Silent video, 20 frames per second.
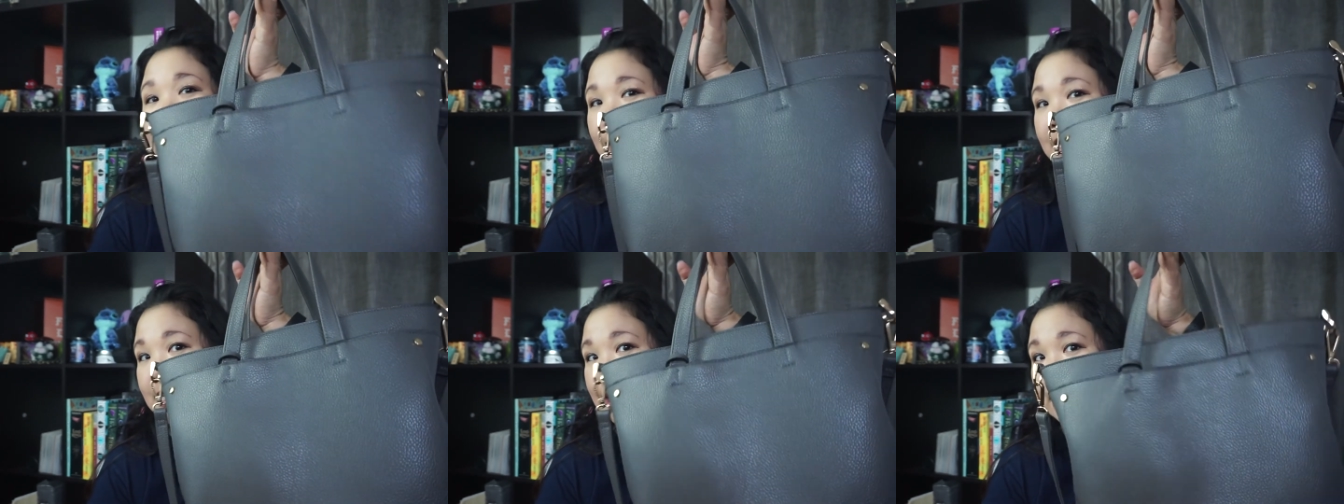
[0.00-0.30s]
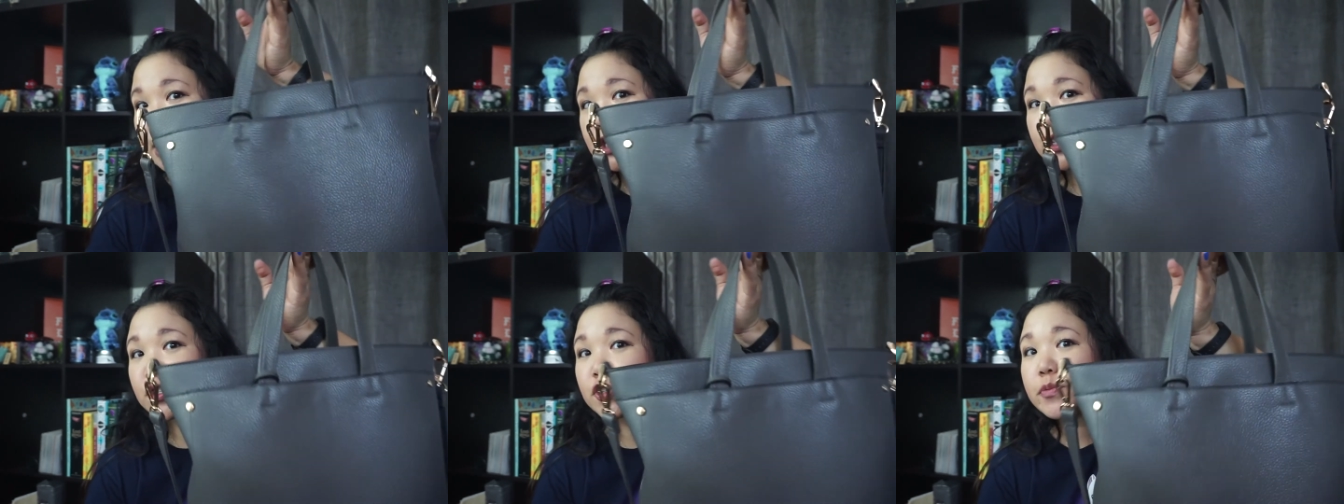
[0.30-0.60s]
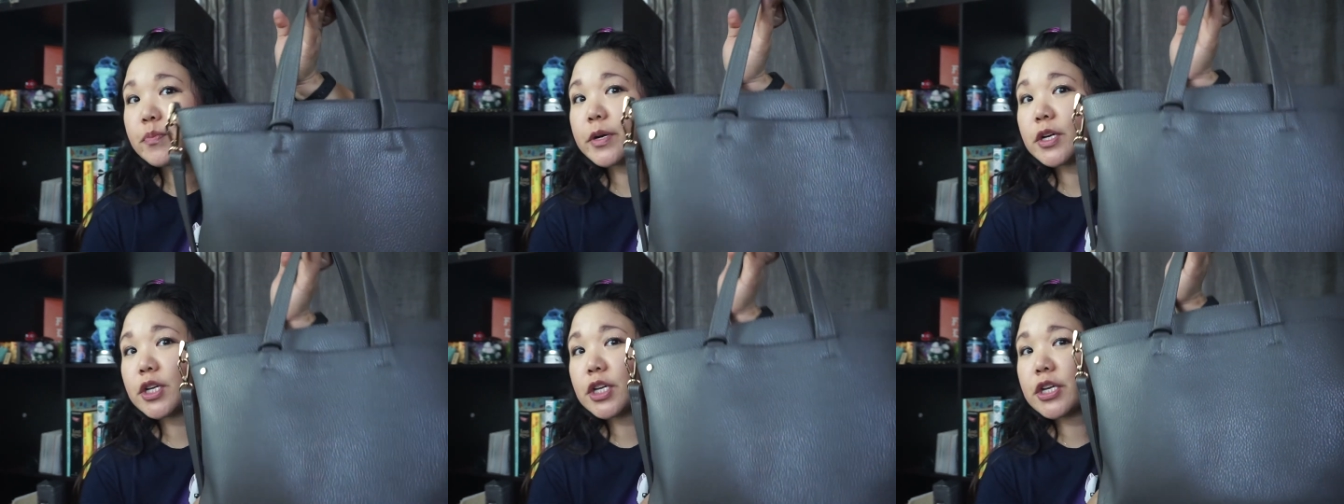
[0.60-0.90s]
I think it's
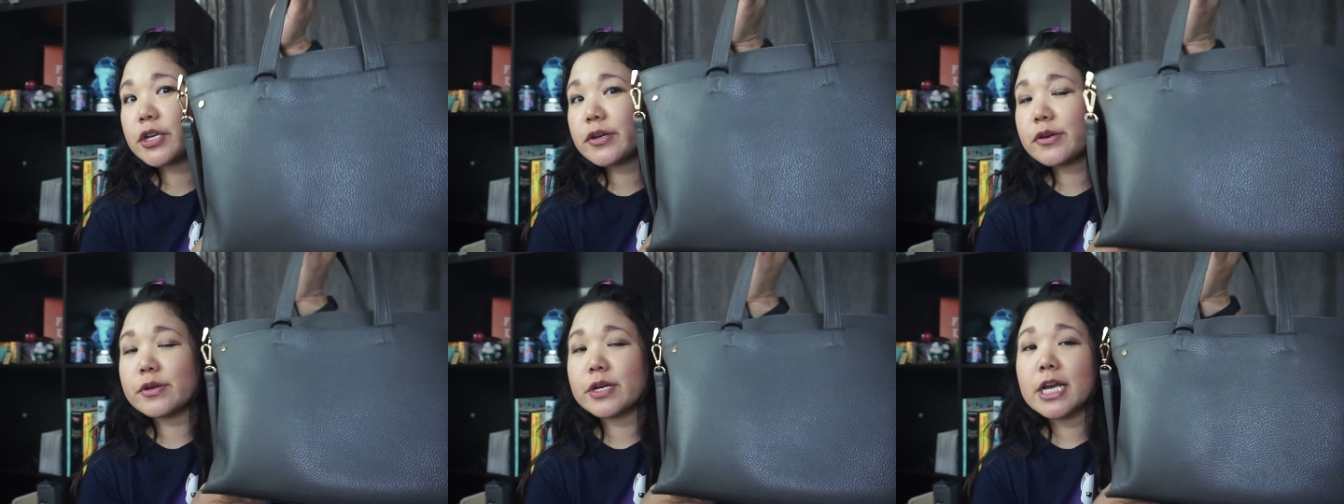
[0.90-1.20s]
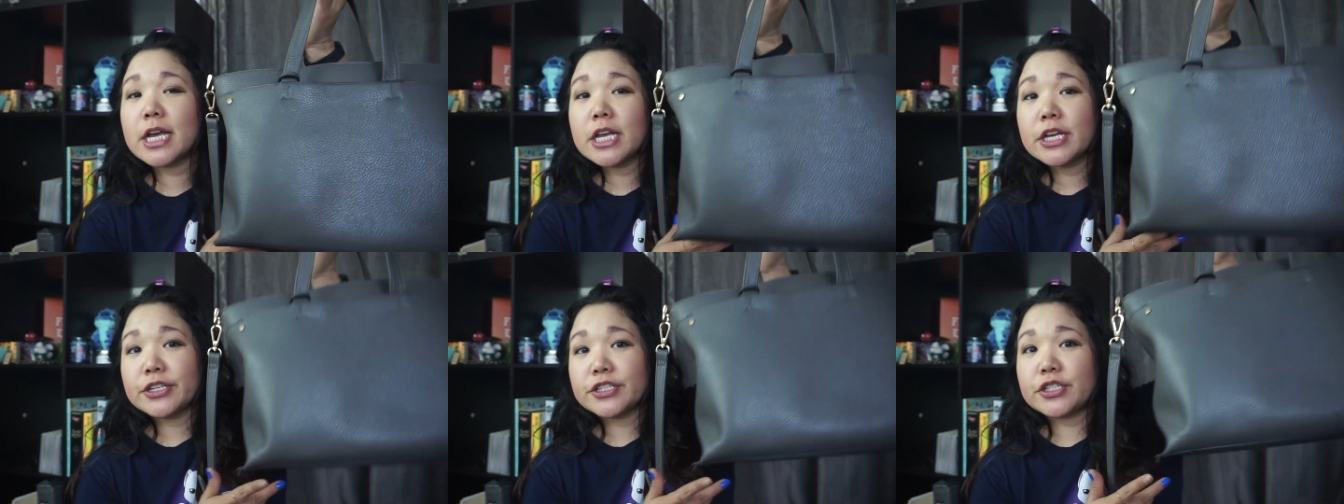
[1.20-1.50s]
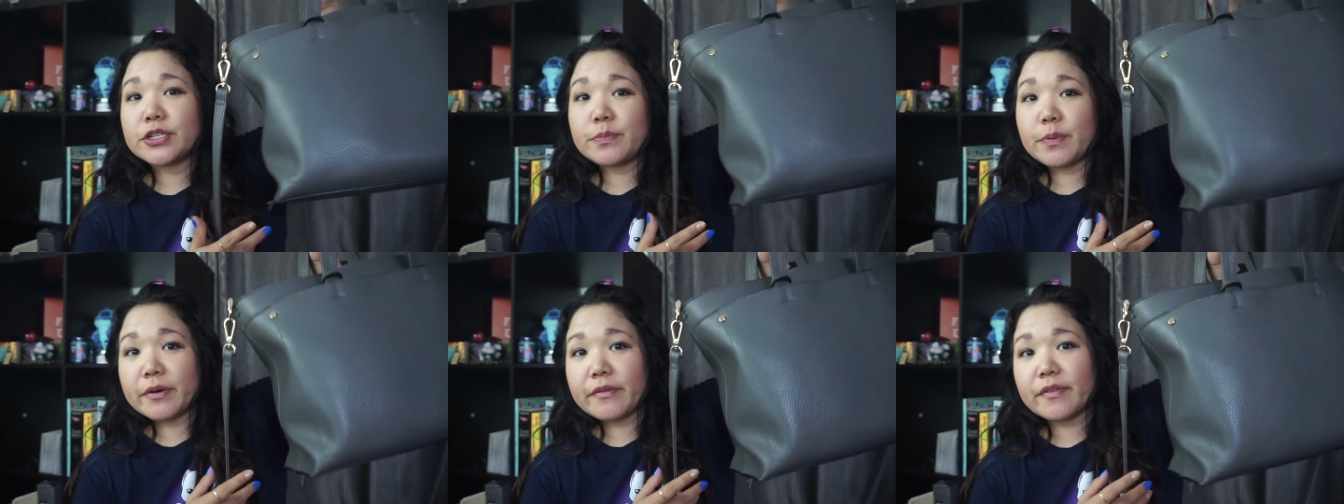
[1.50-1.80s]
super cute,
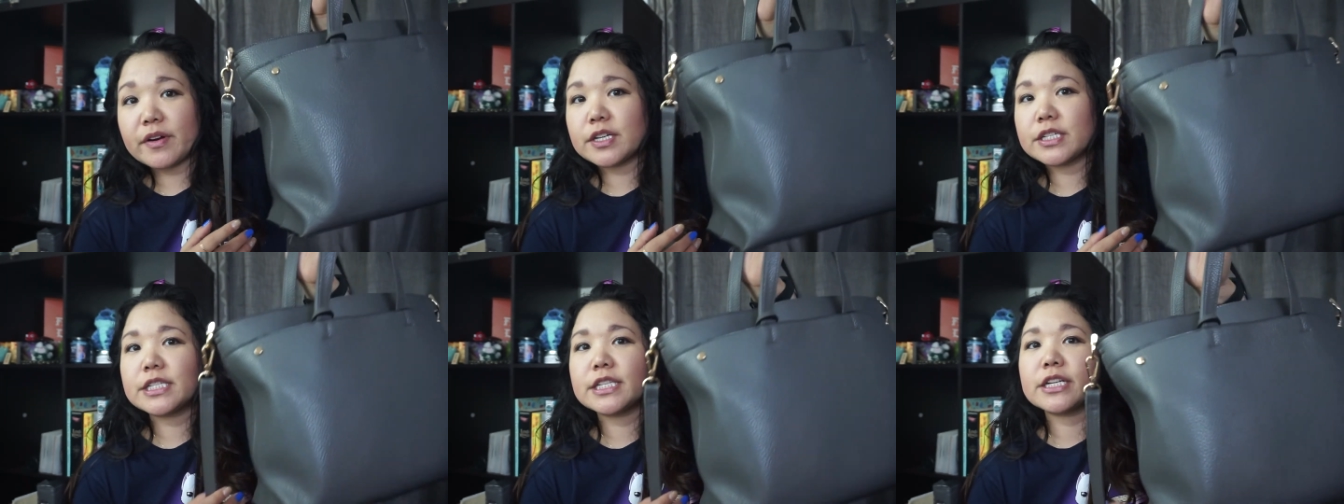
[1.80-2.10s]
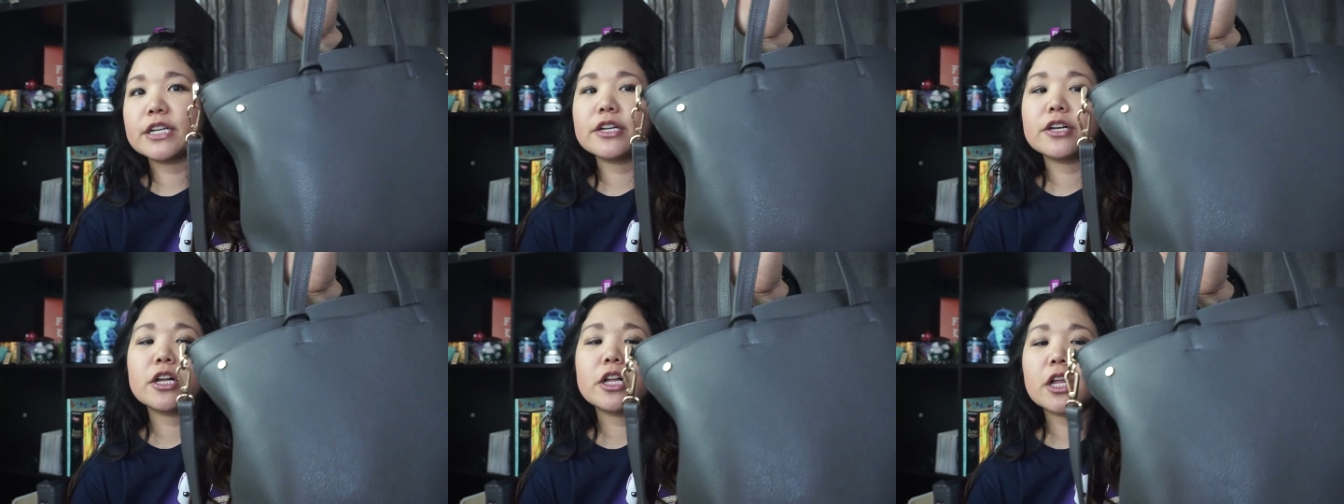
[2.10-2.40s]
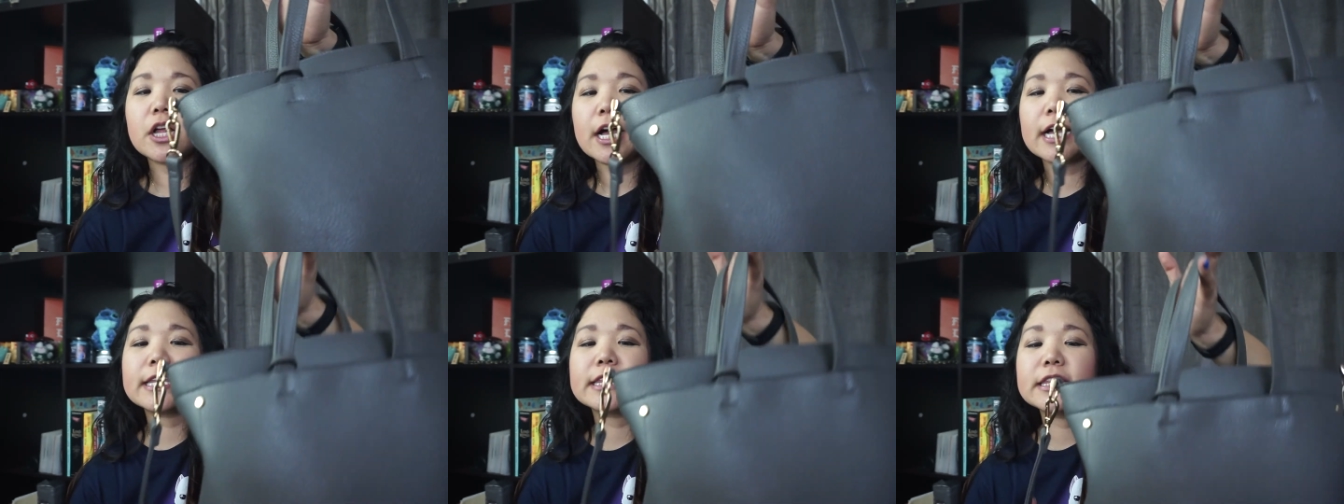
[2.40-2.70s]
super
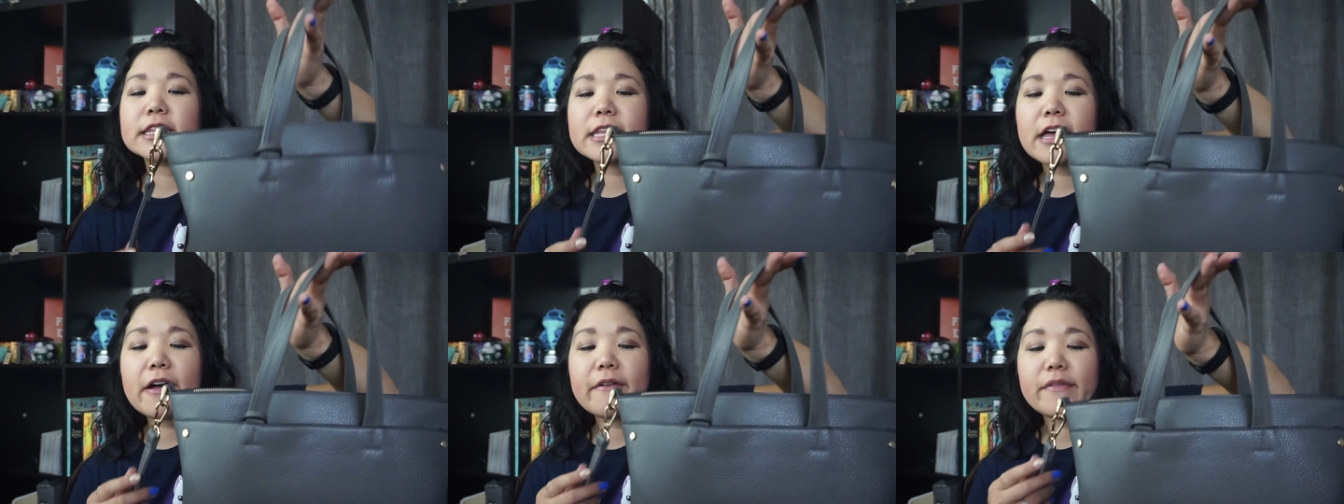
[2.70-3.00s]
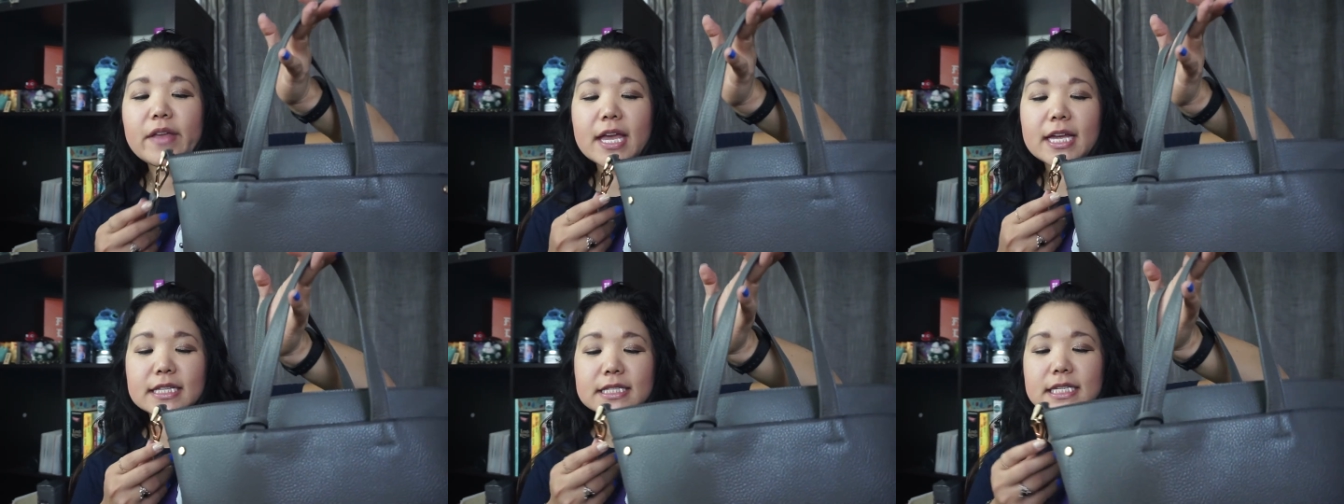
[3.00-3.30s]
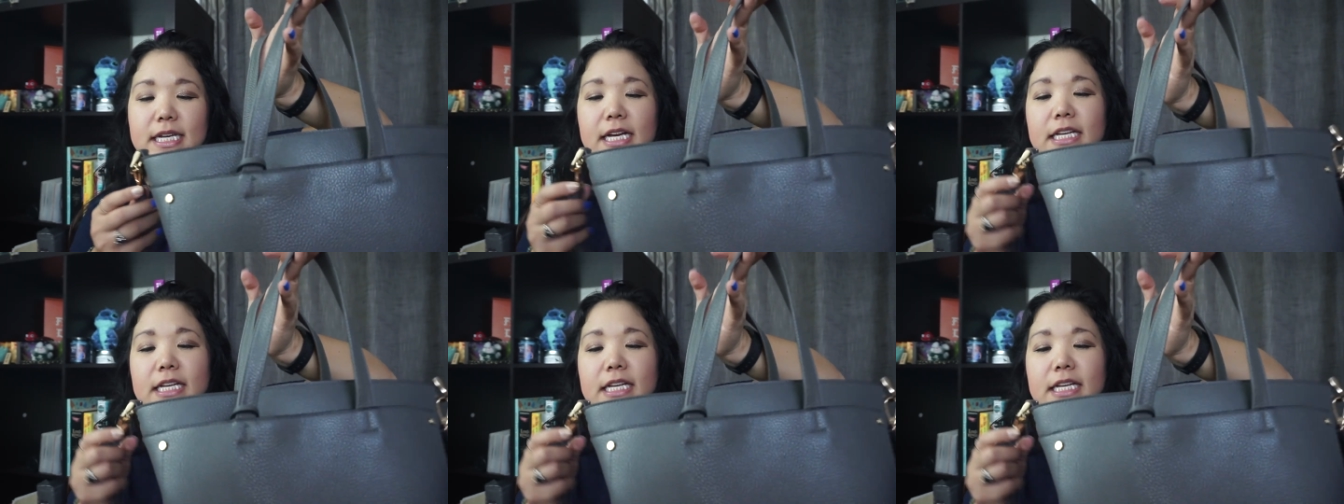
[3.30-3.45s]
versatile. I love it.